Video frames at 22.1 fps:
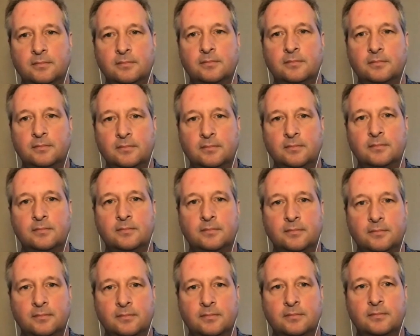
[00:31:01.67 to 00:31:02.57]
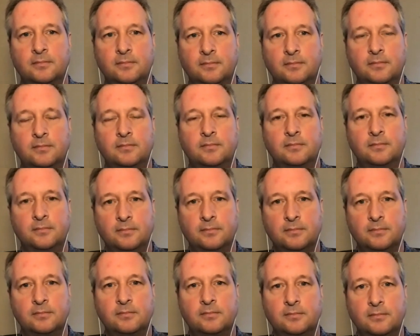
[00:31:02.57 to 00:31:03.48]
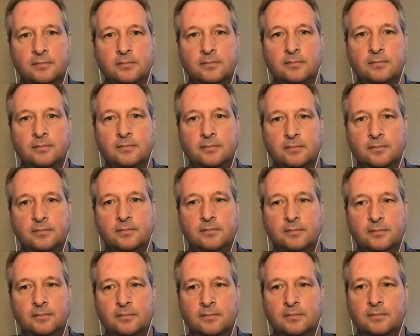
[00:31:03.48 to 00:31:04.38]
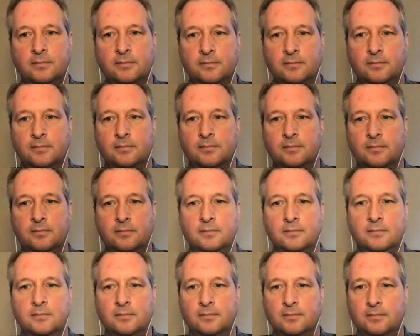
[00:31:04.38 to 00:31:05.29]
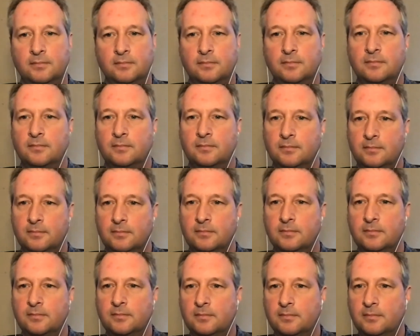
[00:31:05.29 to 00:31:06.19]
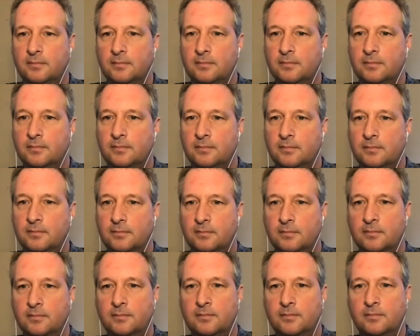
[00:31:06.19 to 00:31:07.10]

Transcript: (not speaking)